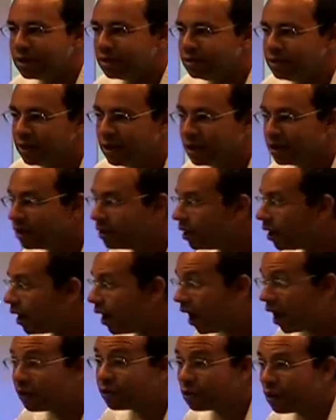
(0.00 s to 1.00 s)
the
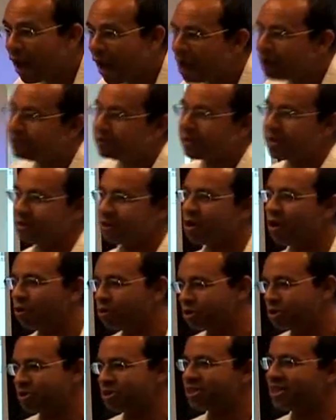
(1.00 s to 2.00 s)
other African
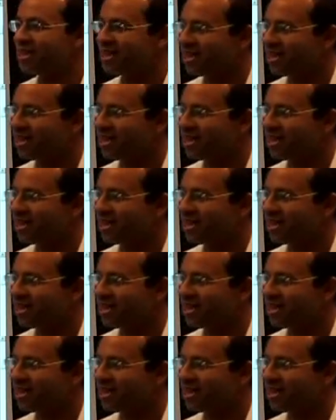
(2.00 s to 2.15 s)
cultures to the